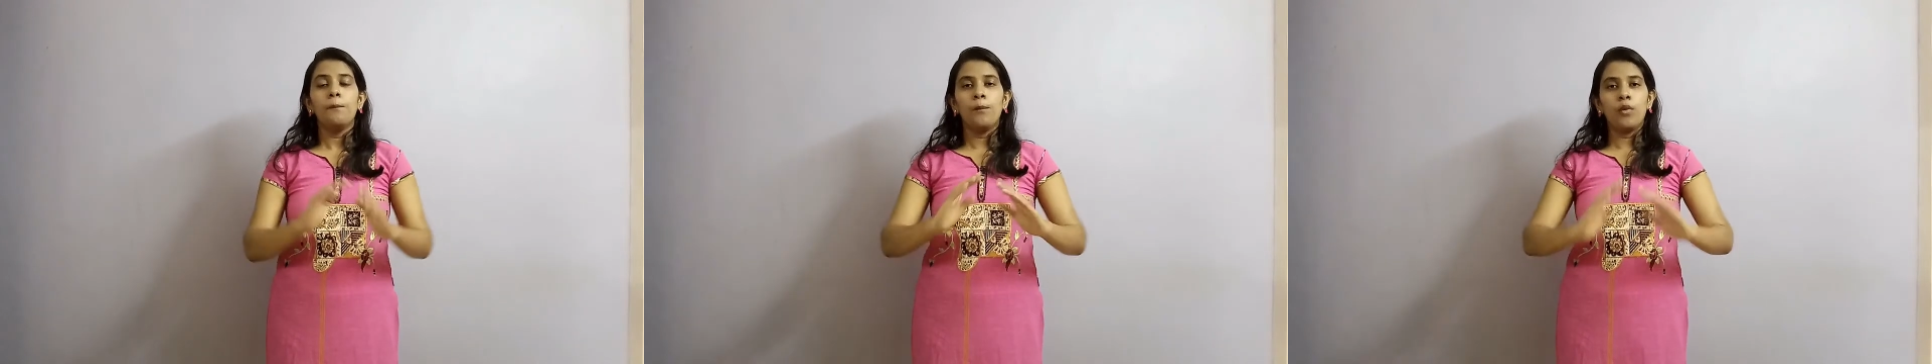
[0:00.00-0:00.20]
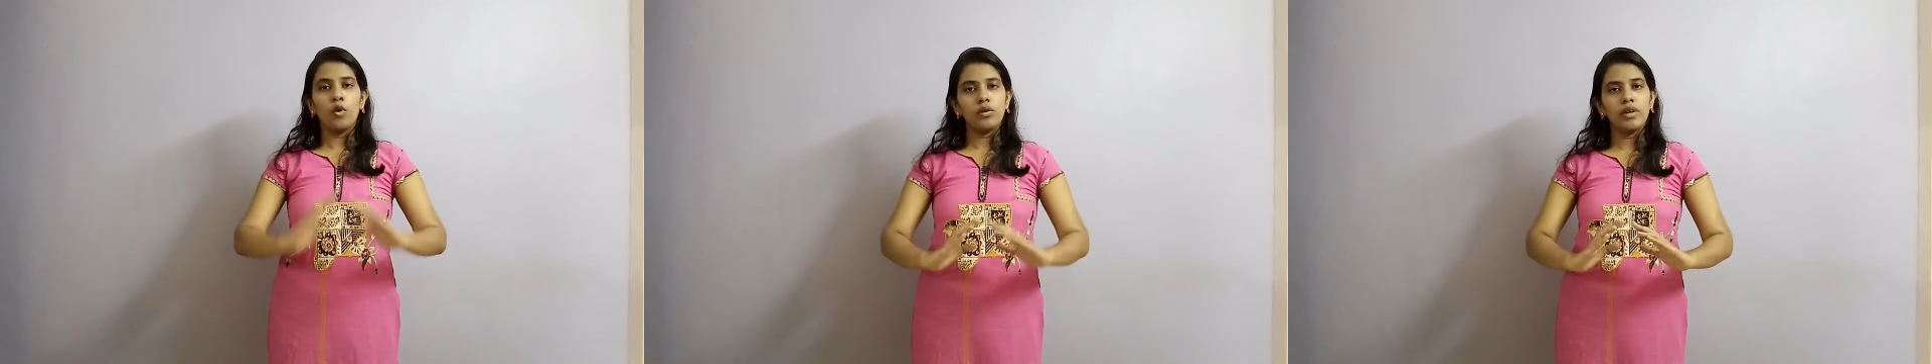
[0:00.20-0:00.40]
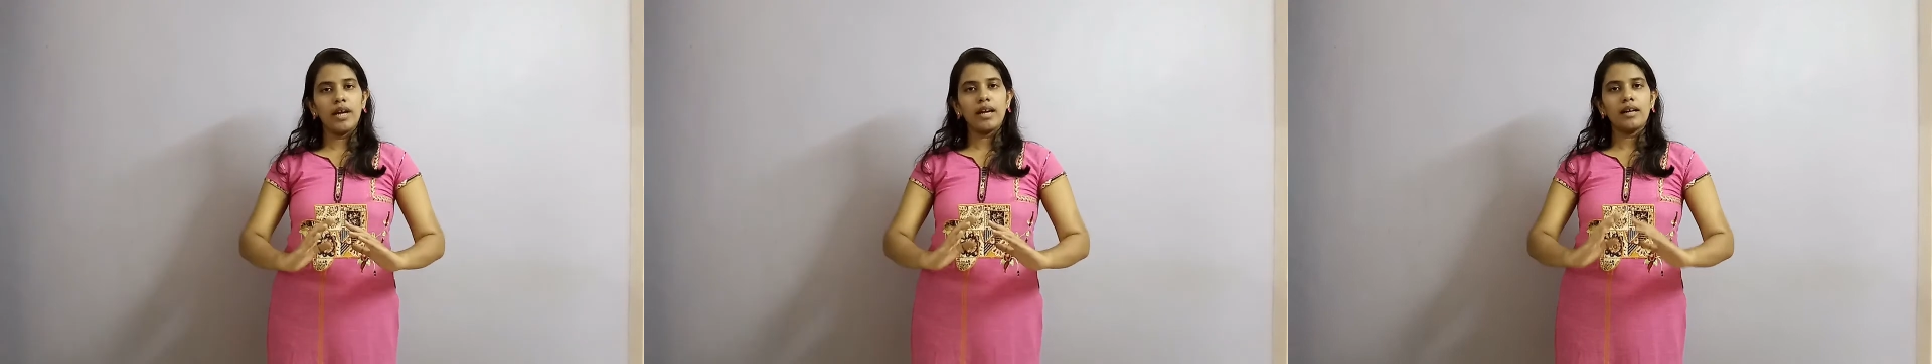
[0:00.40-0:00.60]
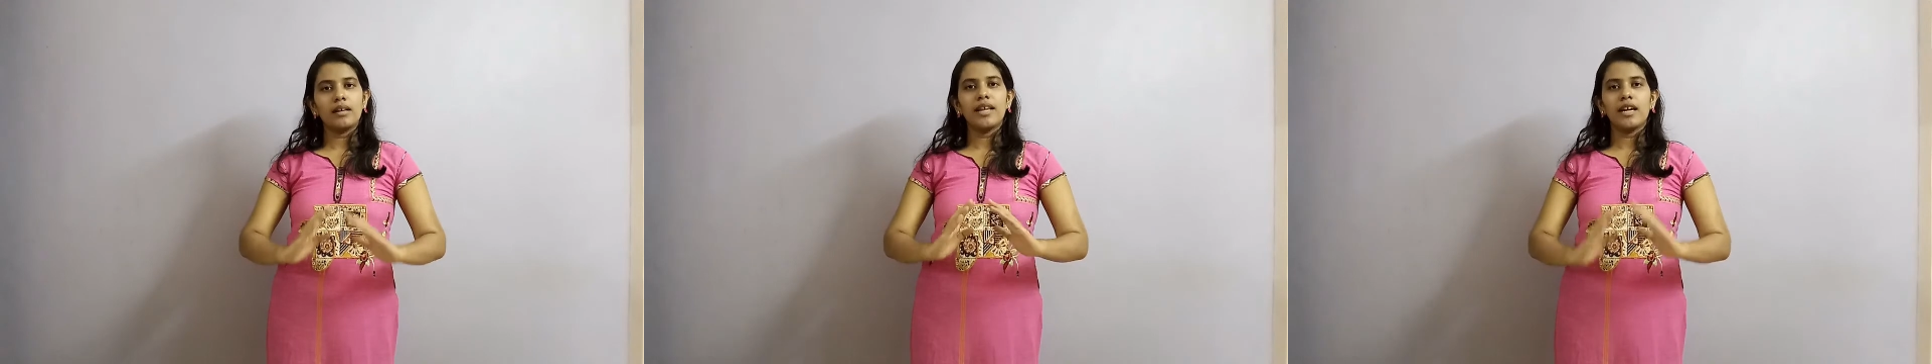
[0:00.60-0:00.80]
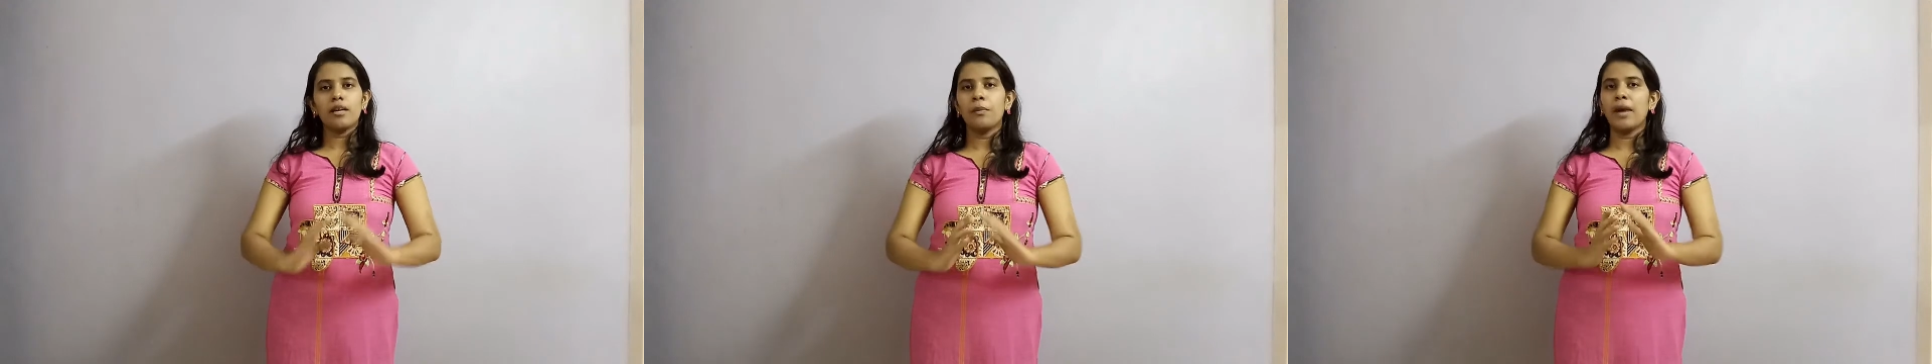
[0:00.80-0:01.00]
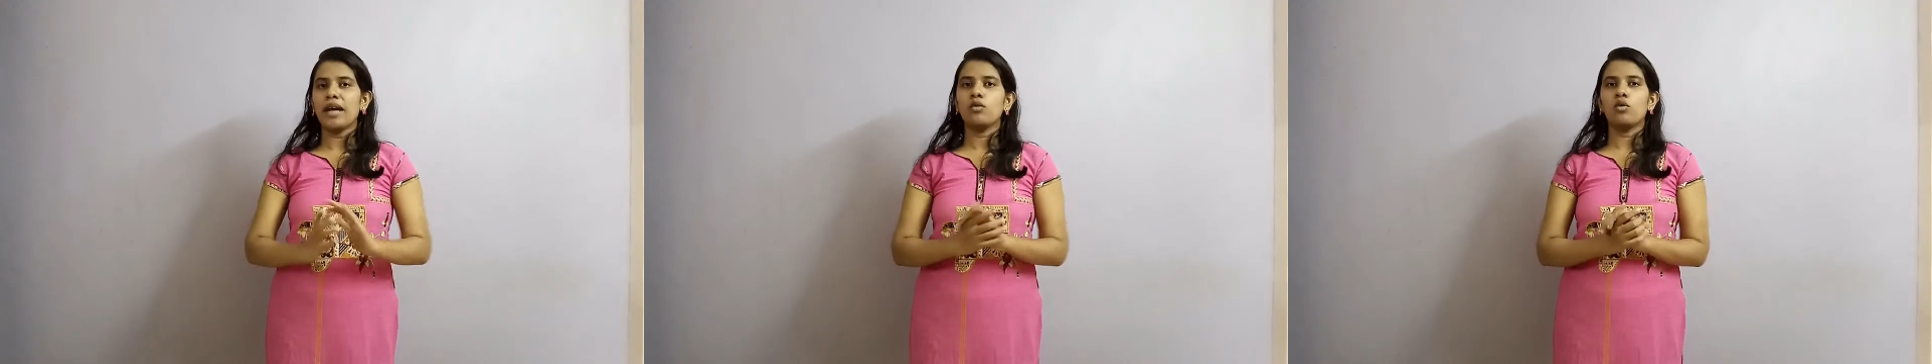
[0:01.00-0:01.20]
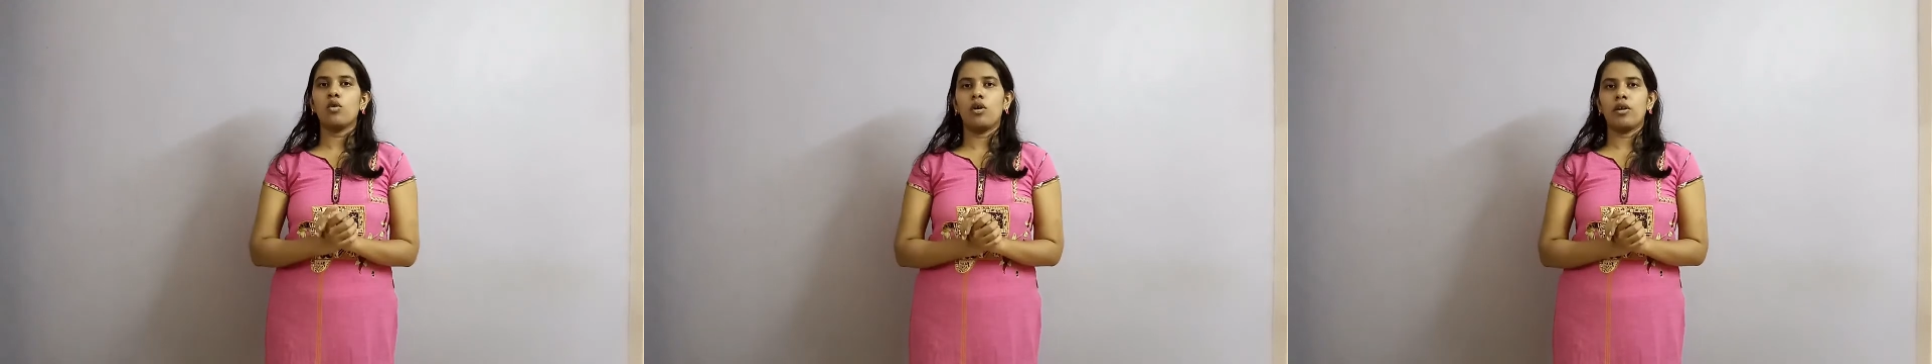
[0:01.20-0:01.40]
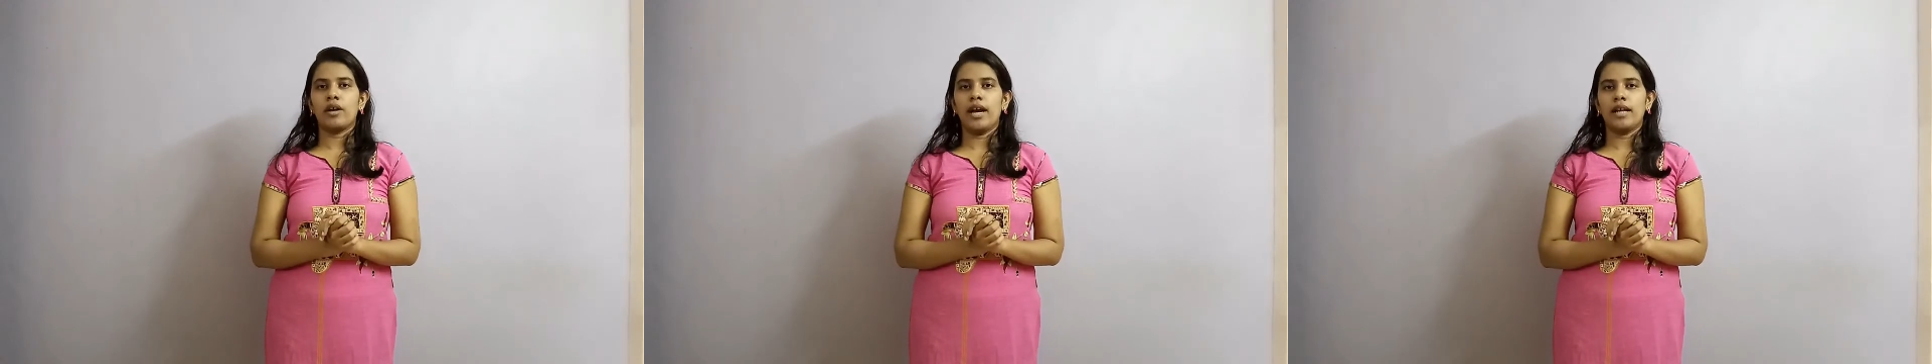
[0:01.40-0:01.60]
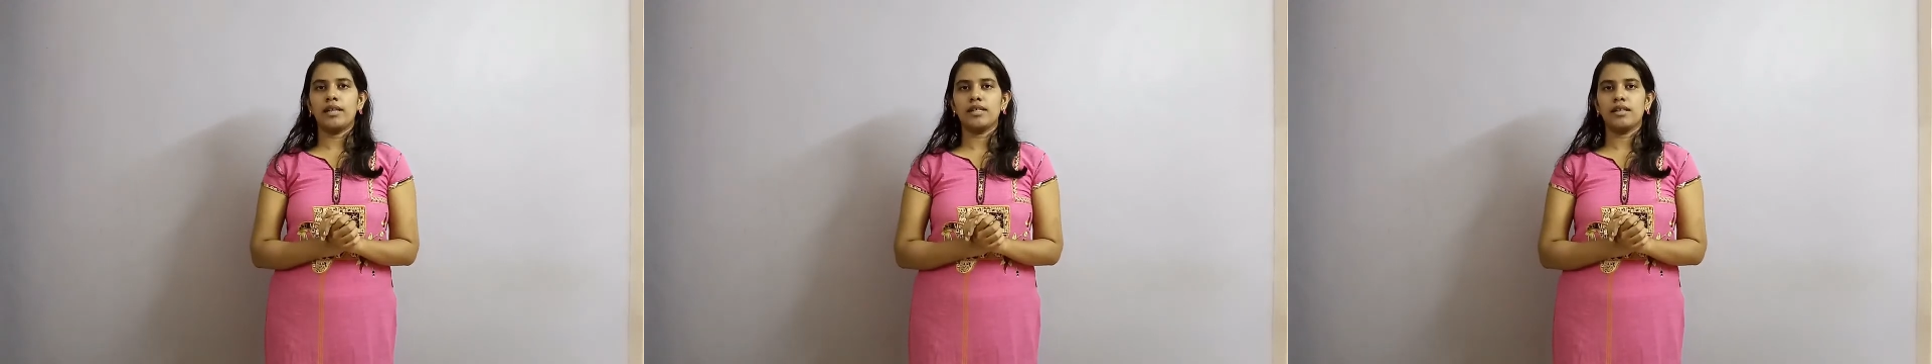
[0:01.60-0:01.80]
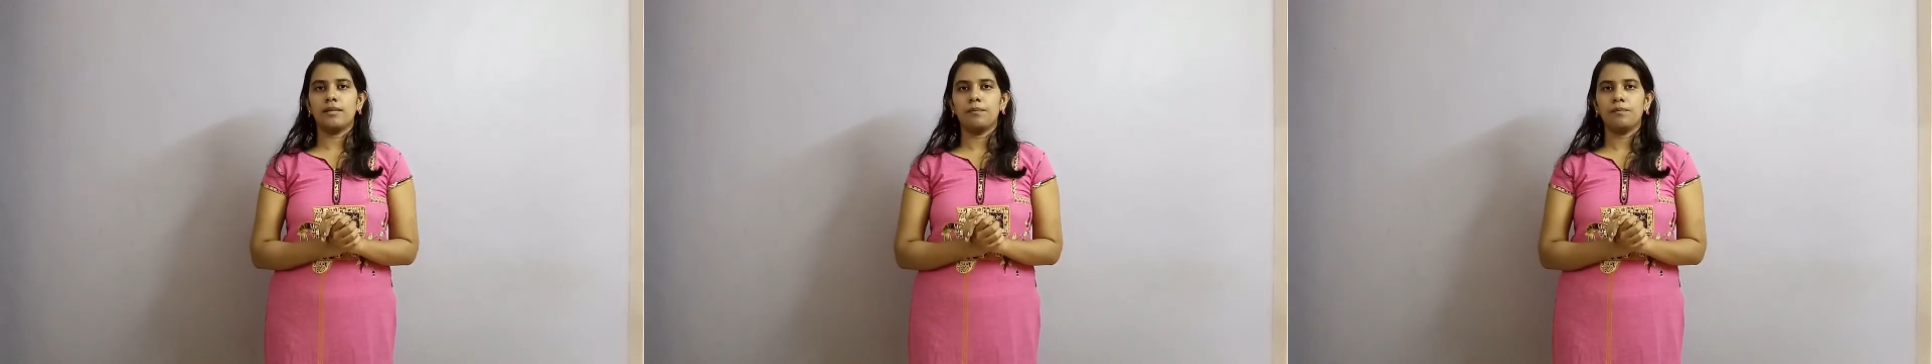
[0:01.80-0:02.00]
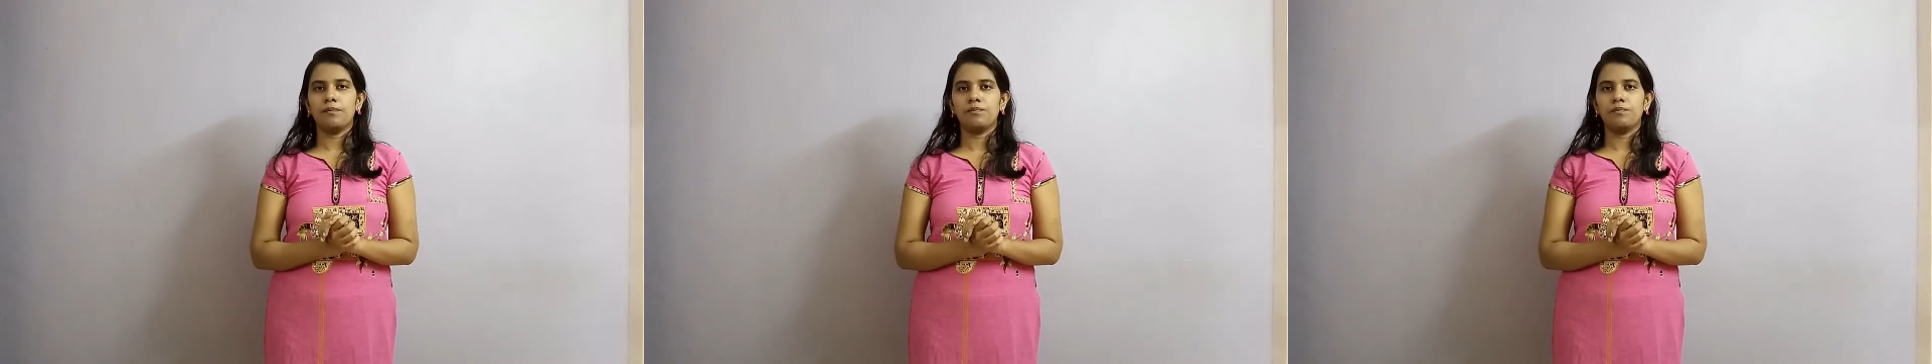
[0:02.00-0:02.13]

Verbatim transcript: protect that microorganism.